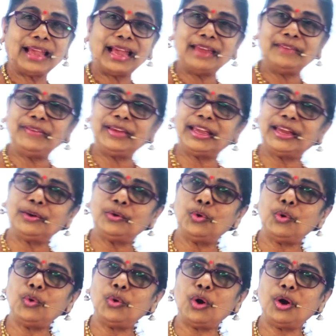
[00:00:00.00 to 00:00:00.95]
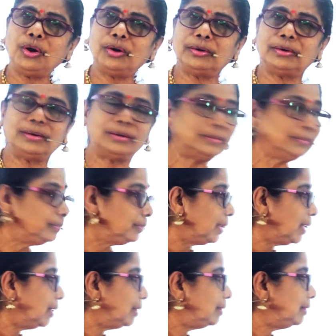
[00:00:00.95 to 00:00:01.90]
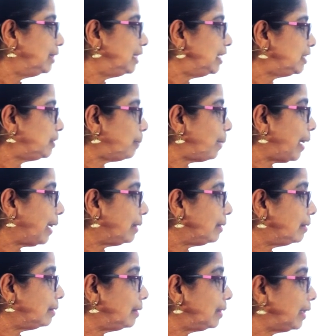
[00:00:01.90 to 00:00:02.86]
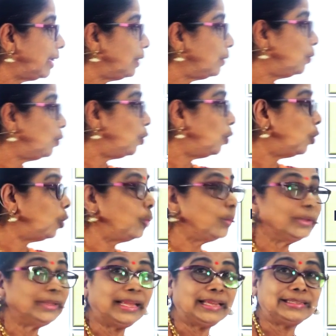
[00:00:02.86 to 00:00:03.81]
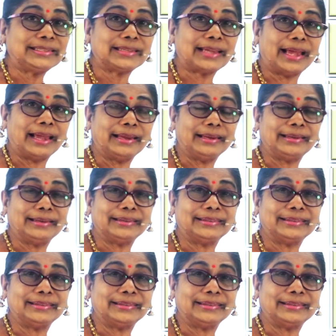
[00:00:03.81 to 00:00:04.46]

And we can go on. This pattern can go over that side.